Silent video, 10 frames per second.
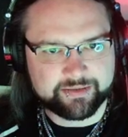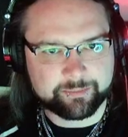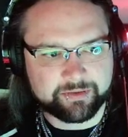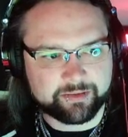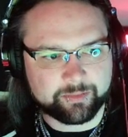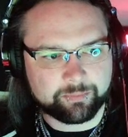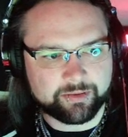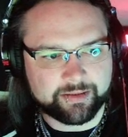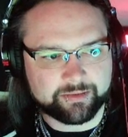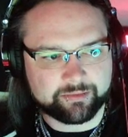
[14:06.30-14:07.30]
to be a
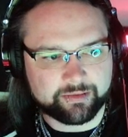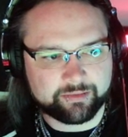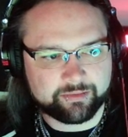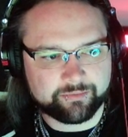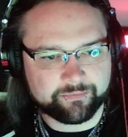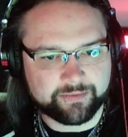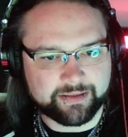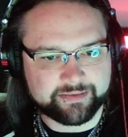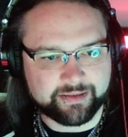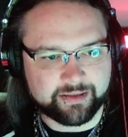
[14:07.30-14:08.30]
plain flat
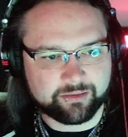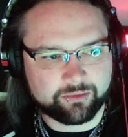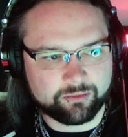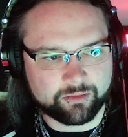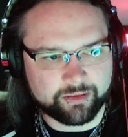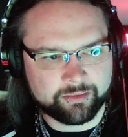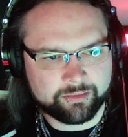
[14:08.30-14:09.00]
out hauler?